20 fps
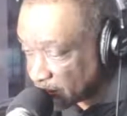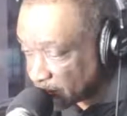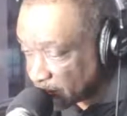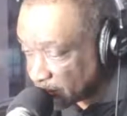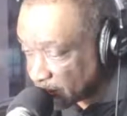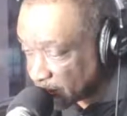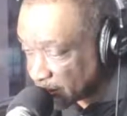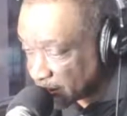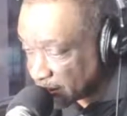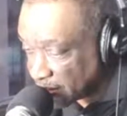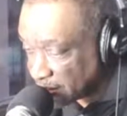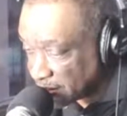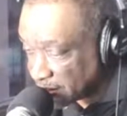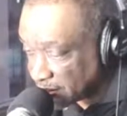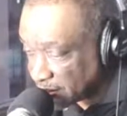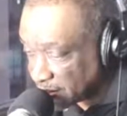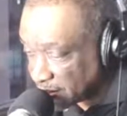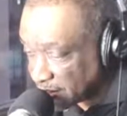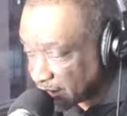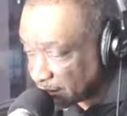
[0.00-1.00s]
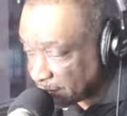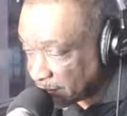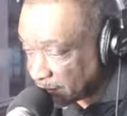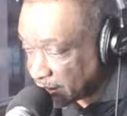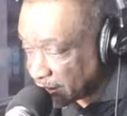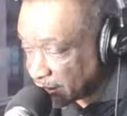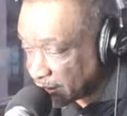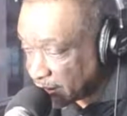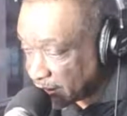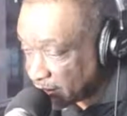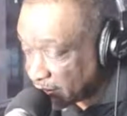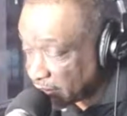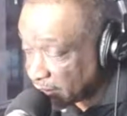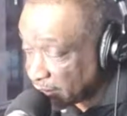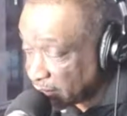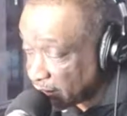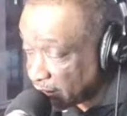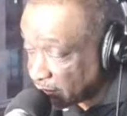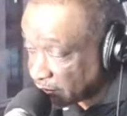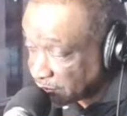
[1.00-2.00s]
gonna stop Larry
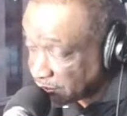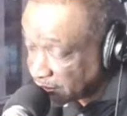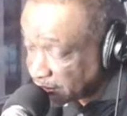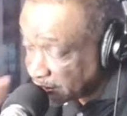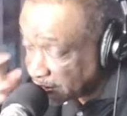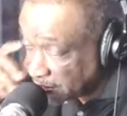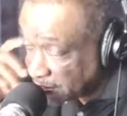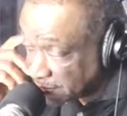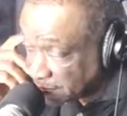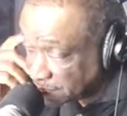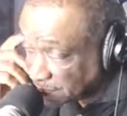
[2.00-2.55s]
Carlton and